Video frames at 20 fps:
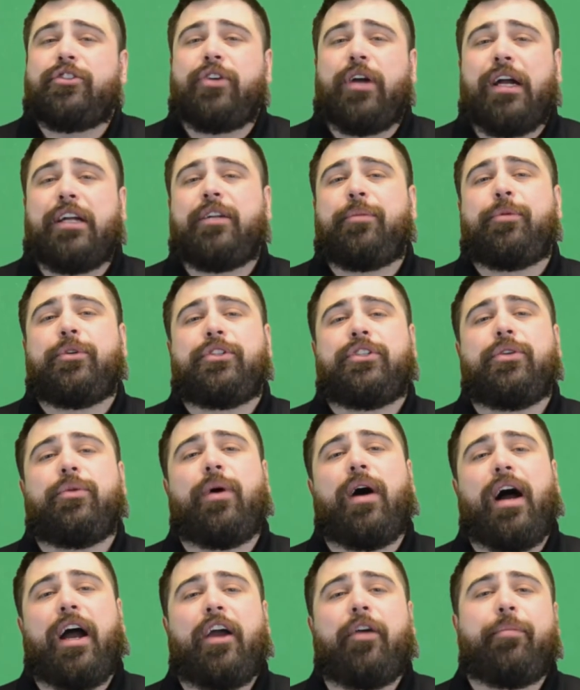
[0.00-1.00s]
trying to pursue
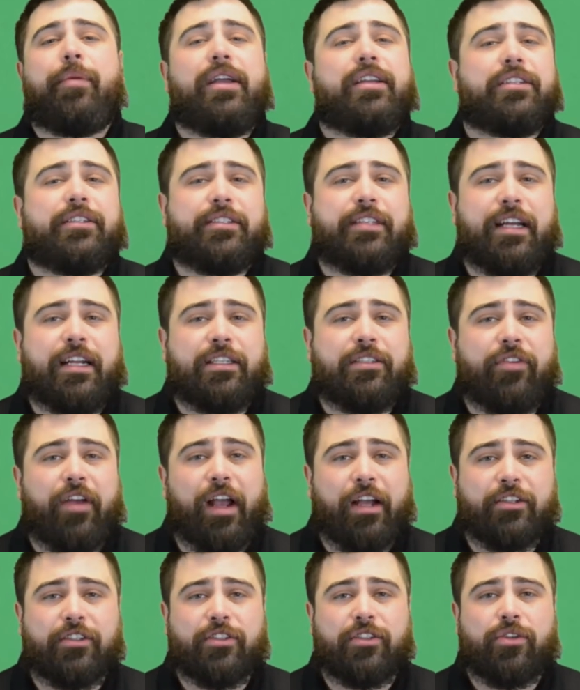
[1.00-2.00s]
higher patient
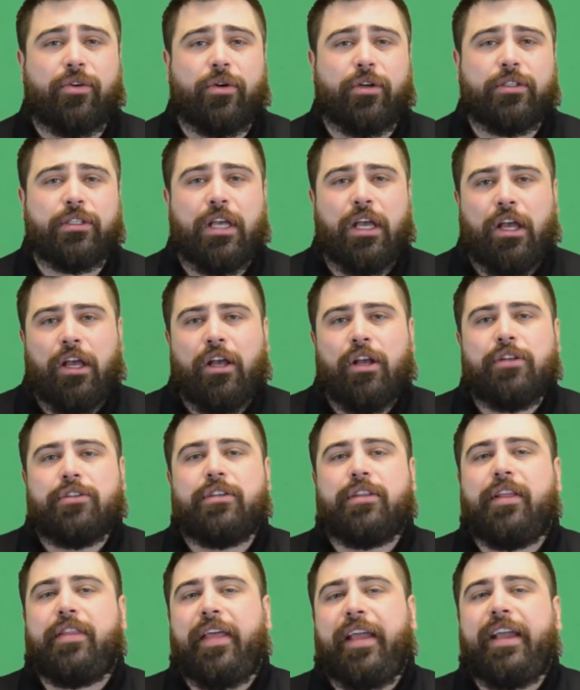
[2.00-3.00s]
satisfaction scores so
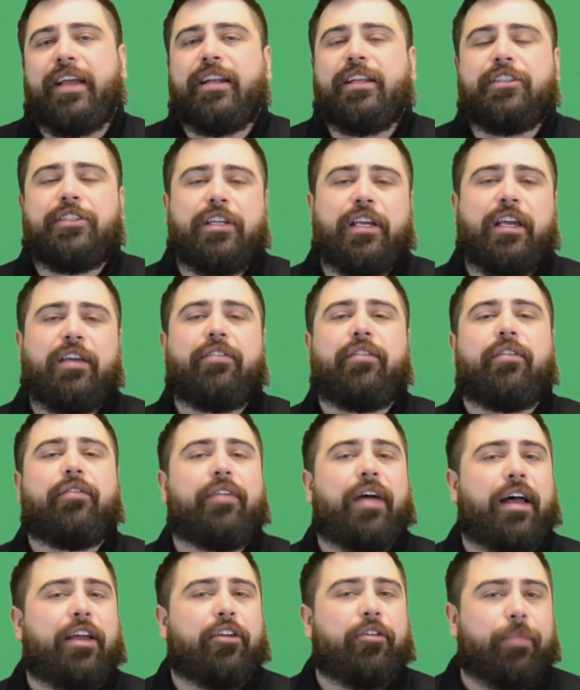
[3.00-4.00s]
that they can achieve
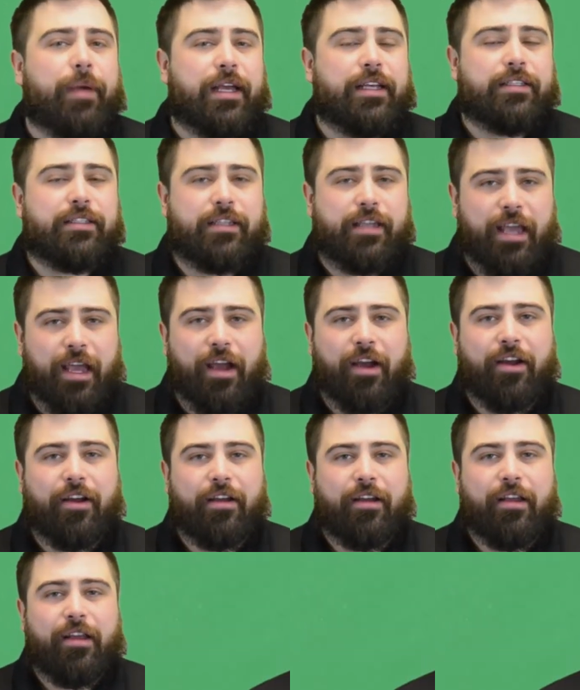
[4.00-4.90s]
value based care.